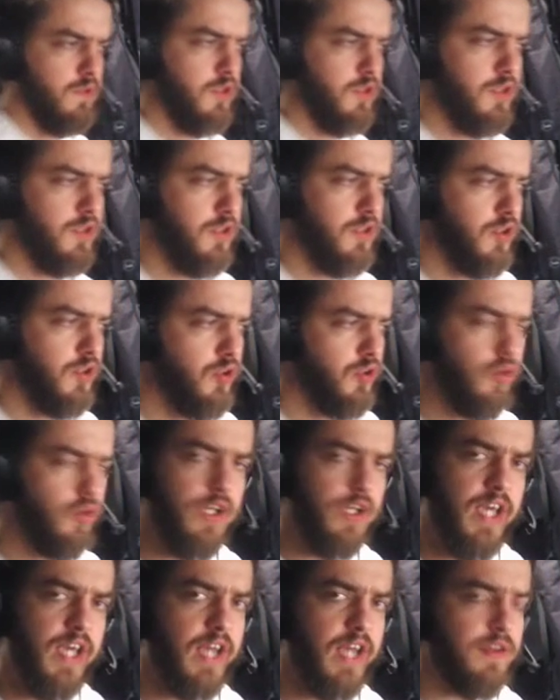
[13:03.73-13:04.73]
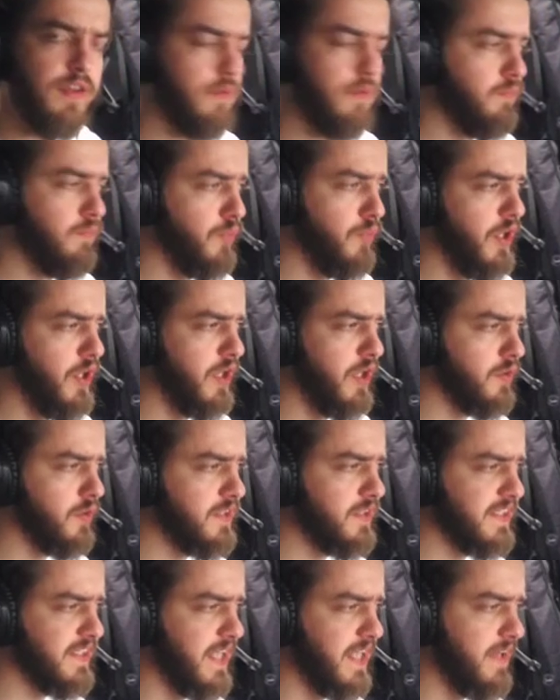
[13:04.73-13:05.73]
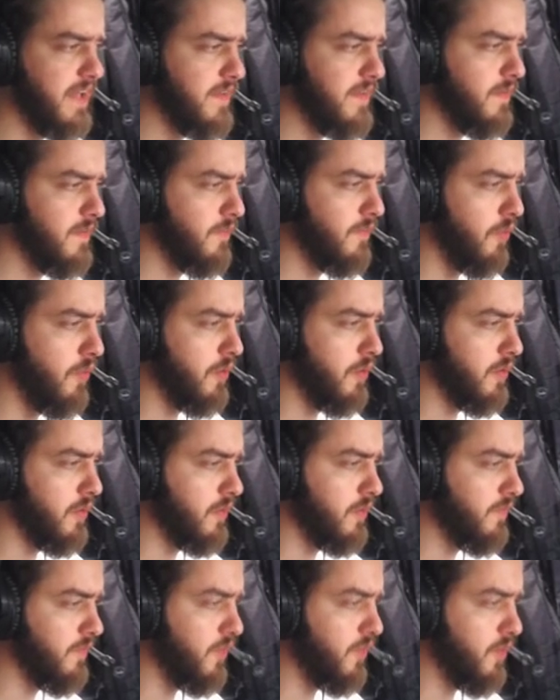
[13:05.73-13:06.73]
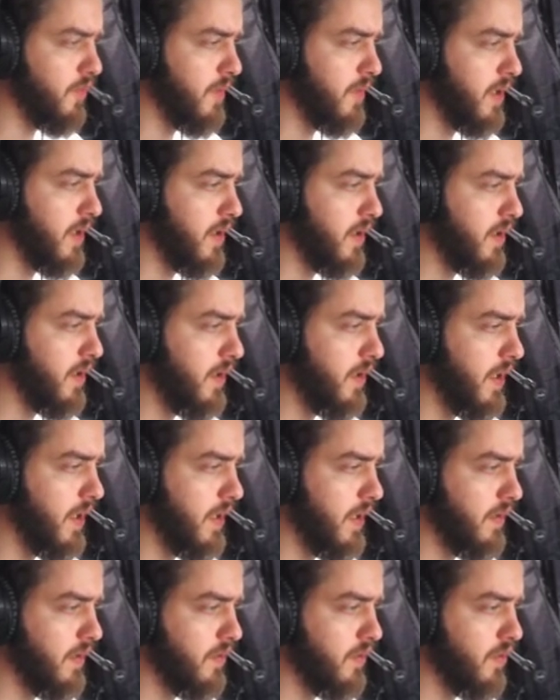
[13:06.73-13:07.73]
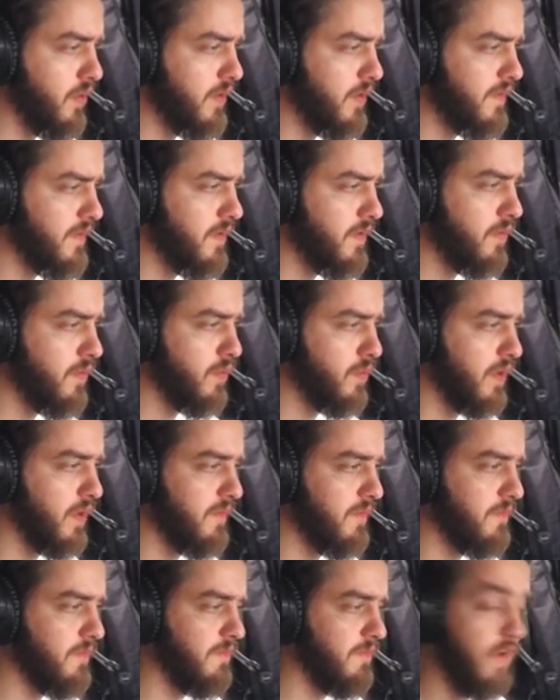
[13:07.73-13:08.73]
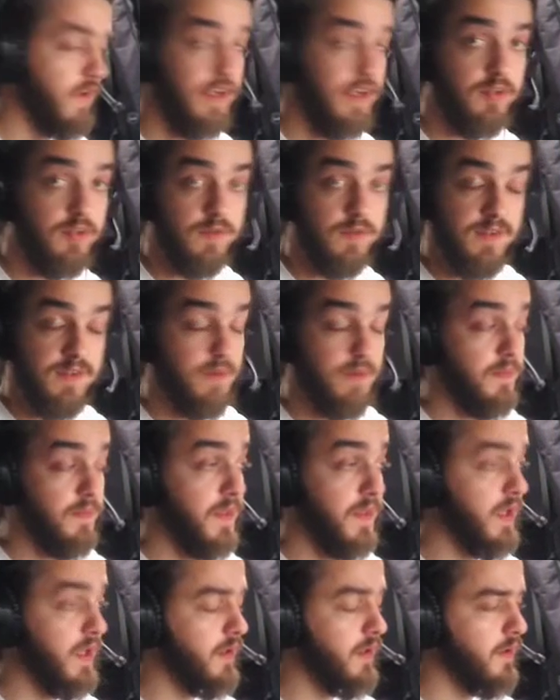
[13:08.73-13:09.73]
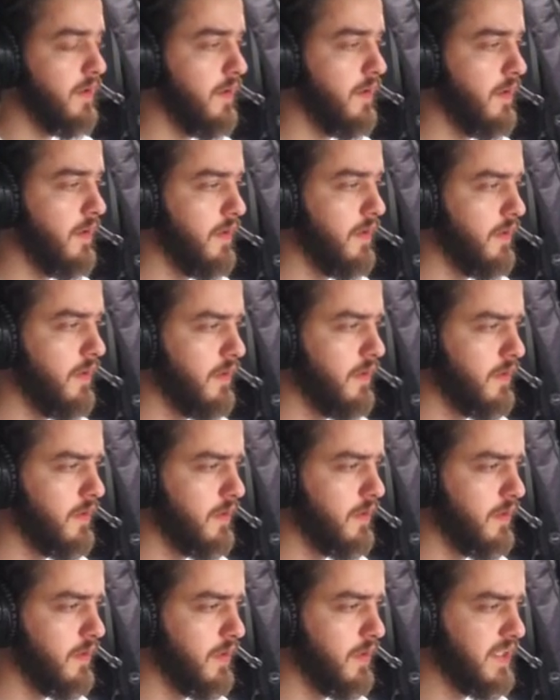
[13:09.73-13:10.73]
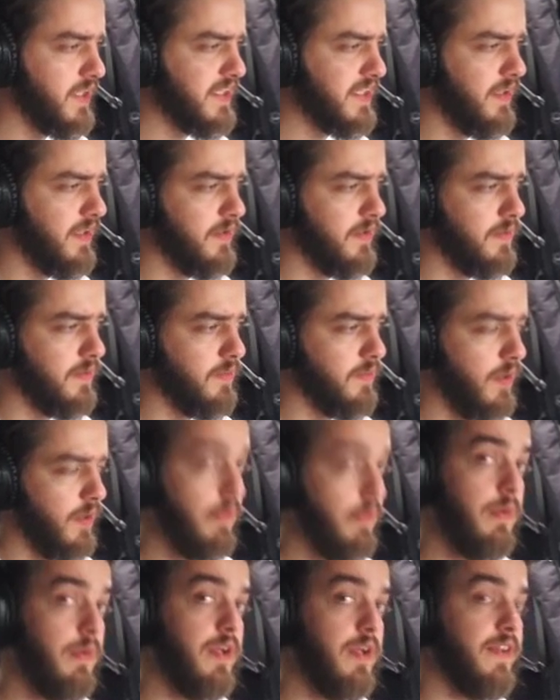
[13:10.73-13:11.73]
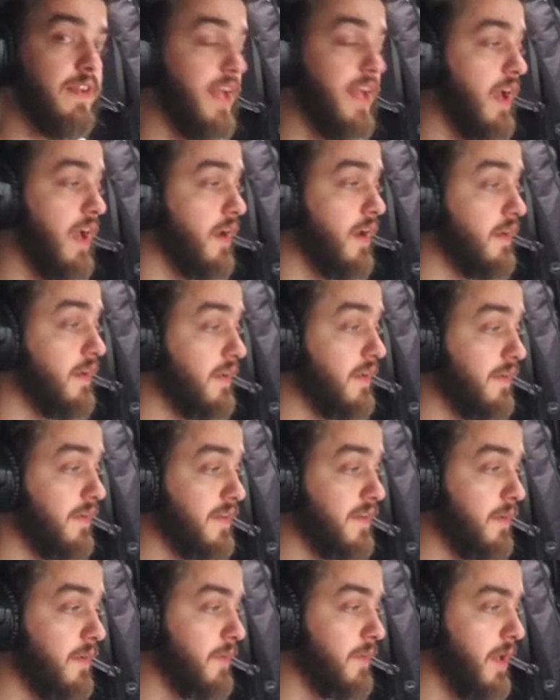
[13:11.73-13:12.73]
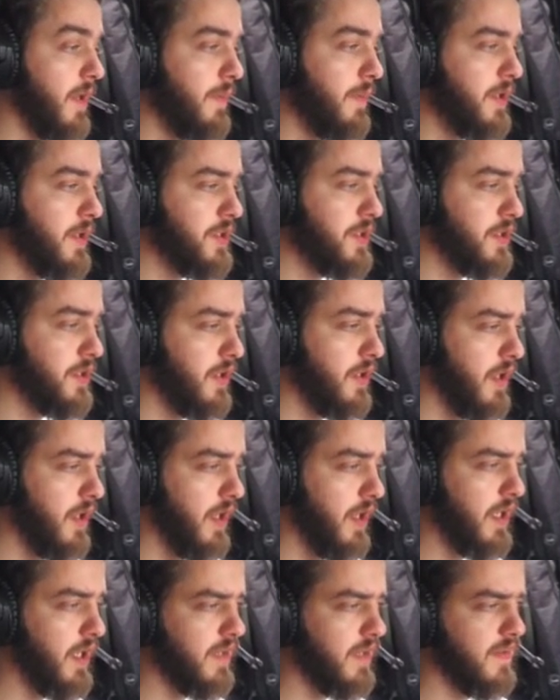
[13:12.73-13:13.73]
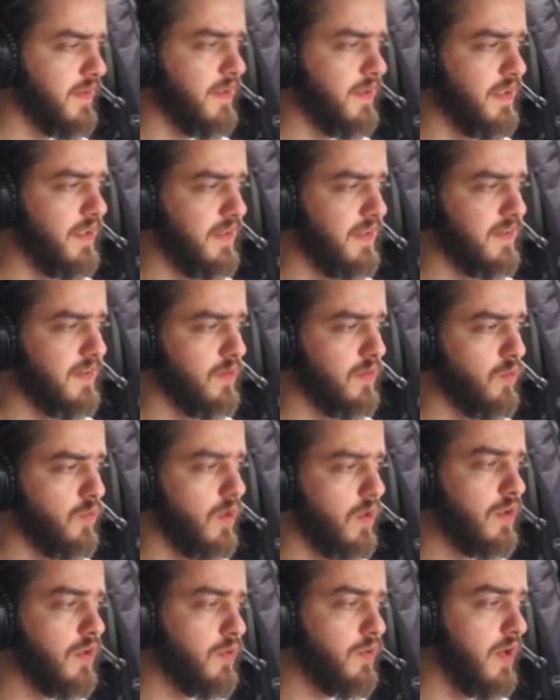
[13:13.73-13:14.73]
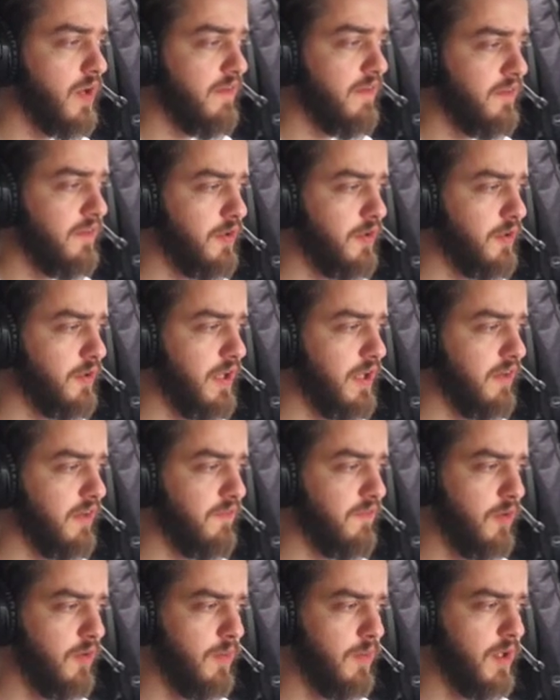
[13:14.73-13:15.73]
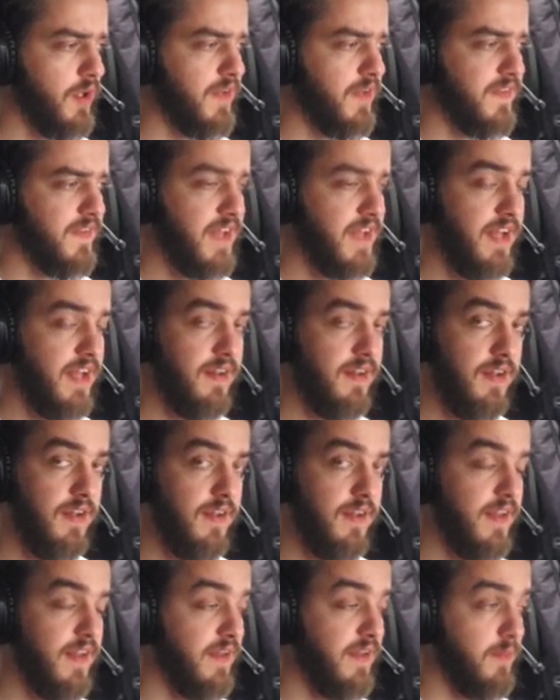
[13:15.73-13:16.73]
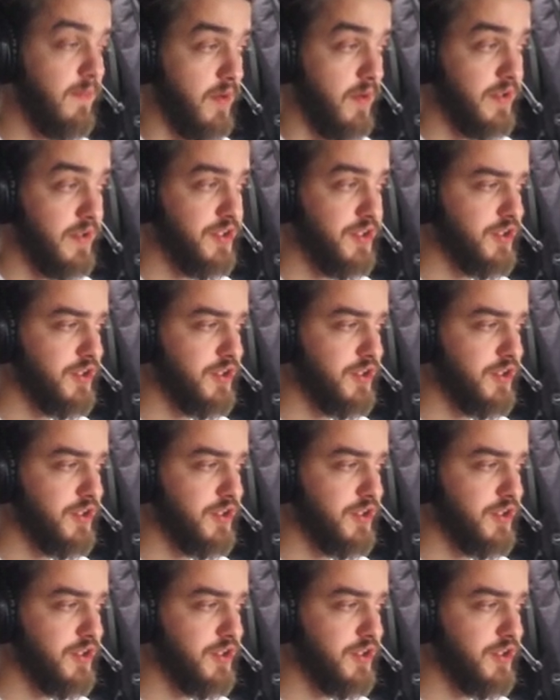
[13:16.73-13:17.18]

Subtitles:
you get pretty good stats for 4 mana, and you also give flying to something. That's gonna probably attack and deal some damage. I think it's a decent one to have in your deck. 4 mana is not that much.